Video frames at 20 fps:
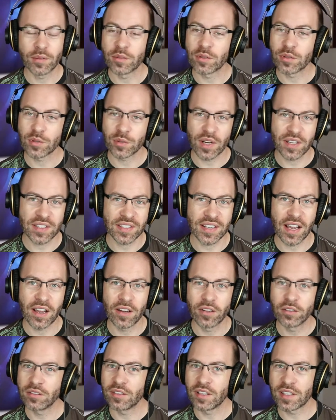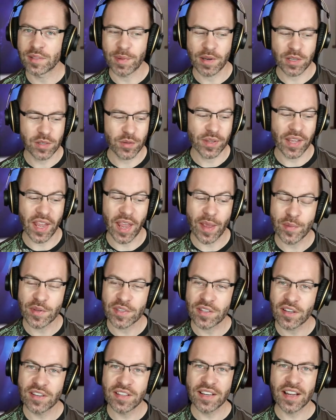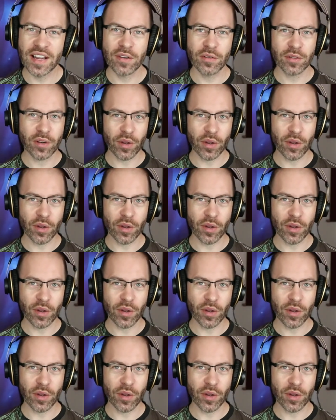Stressed out, especially with Amazon now.